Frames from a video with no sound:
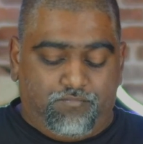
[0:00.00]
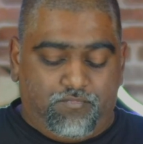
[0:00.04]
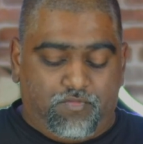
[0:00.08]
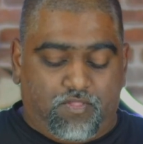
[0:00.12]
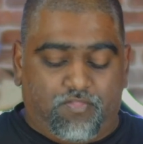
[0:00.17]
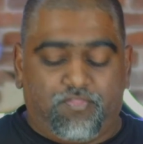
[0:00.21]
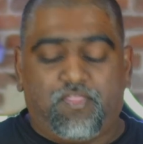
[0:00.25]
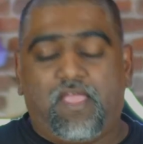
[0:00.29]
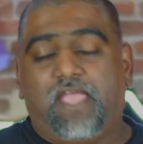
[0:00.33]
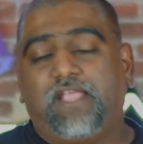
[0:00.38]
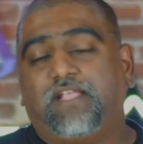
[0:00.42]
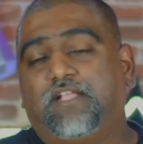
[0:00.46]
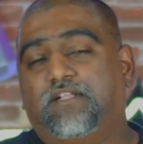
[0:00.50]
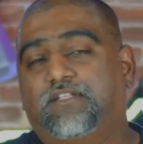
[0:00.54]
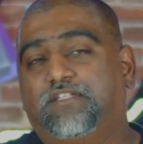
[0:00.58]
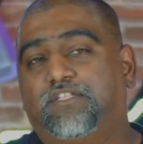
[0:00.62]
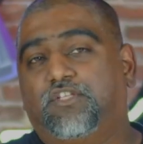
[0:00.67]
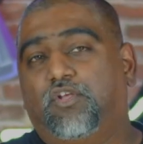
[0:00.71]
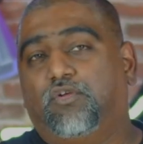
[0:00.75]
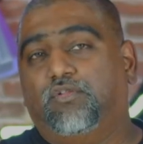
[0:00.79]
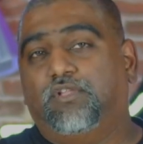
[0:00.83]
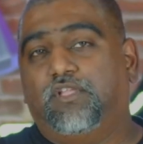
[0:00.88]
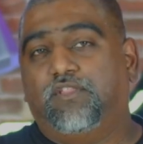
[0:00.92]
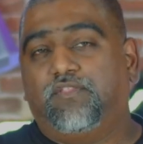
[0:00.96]
The thigh cut is
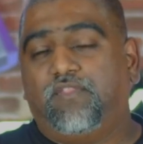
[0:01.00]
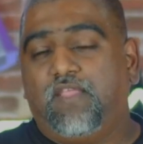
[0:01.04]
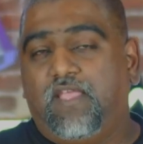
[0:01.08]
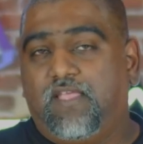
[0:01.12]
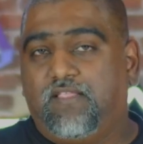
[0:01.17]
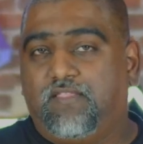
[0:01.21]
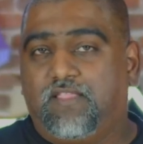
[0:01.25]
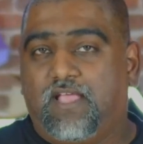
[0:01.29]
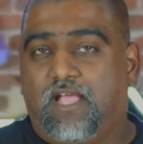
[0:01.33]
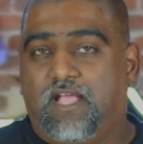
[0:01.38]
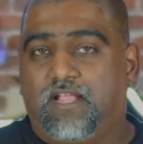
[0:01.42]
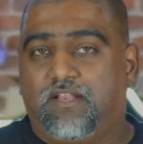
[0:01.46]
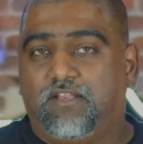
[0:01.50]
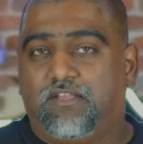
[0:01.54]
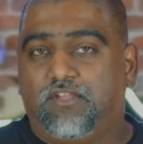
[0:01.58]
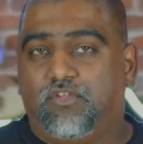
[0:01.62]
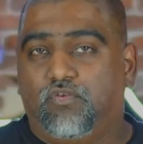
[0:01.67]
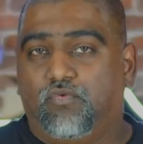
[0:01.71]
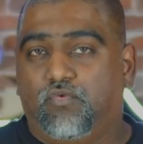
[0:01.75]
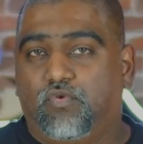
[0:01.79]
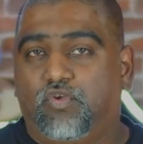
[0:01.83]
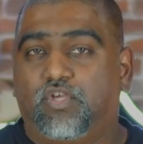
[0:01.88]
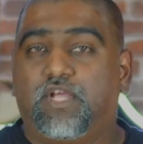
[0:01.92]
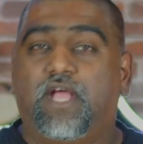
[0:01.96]
the only thing that
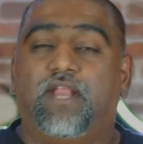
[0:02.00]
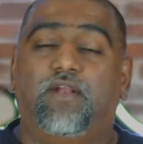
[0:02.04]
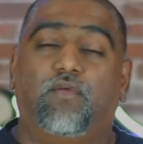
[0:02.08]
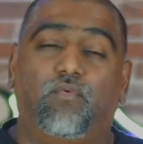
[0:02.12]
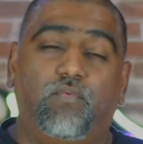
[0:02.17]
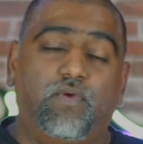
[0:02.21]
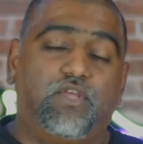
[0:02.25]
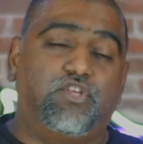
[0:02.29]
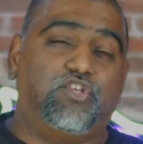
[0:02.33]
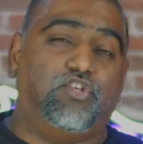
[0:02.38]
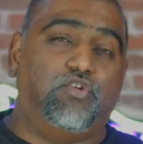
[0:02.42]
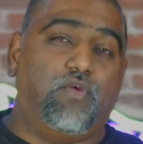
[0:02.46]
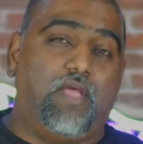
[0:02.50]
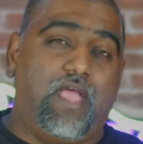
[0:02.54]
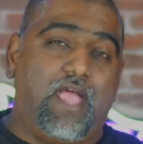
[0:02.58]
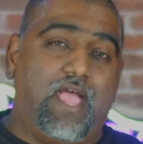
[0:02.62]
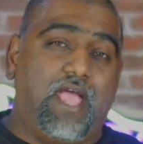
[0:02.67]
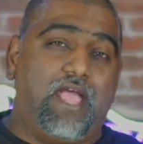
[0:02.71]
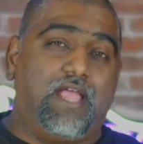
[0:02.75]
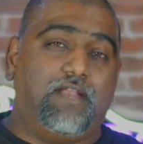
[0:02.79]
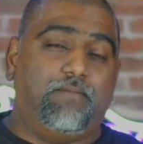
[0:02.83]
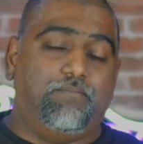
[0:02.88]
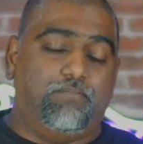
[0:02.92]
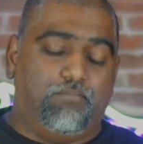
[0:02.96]
you kind of wish you
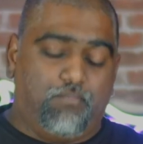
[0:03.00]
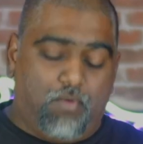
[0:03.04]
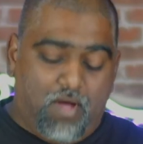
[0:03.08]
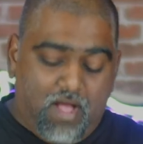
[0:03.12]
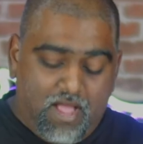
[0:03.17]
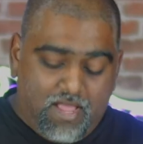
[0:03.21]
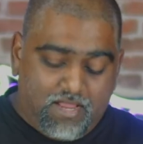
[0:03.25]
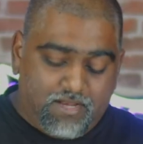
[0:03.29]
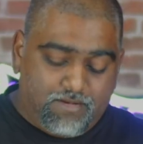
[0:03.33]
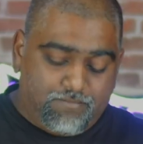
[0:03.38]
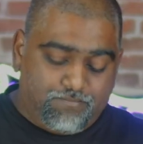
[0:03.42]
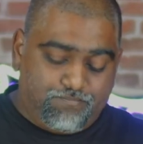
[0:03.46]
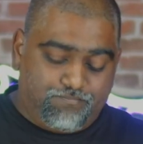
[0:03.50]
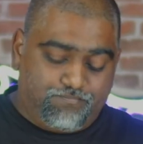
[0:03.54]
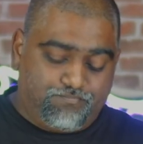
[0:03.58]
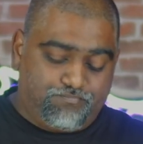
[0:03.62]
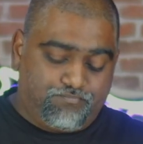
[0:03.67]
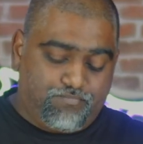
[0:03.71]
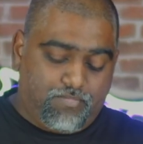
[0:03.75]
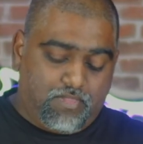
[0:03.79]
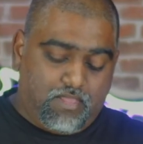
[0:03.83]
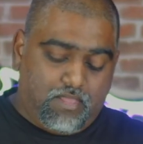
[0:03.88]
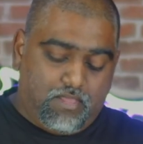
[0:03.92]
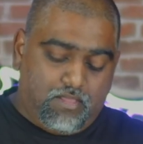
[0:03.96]
had, but
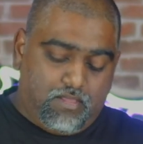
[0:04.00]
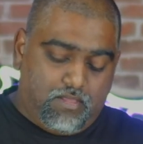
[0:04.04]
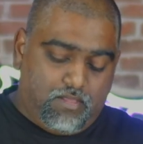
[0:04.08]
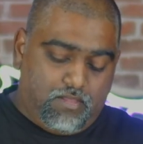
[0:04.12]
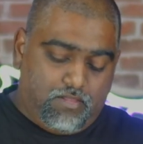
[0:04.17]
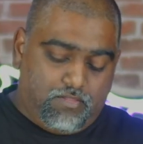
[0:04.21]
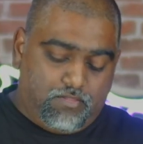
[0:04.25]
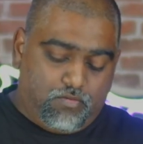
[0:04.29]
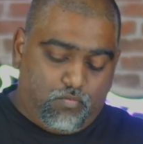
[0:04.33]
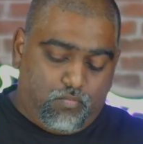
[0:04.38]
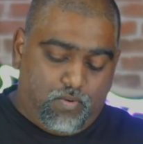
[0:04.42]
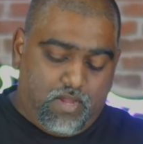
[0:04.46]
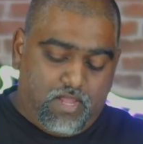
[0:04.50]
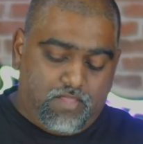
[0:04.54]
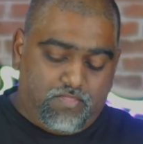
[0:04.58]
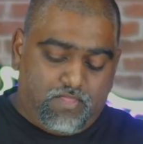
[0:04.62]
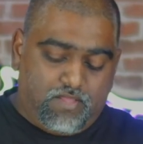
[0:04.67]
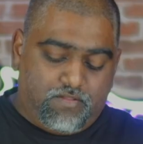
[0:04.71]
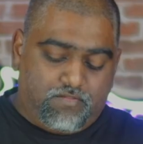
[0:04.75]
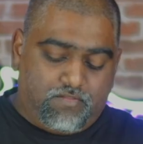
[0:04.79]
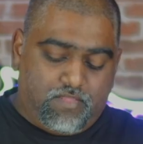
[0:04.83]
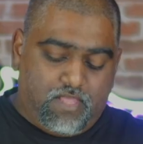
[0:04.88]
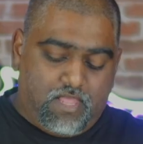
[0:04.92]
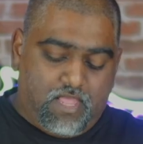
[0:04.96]
the way
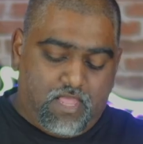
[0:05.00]
that they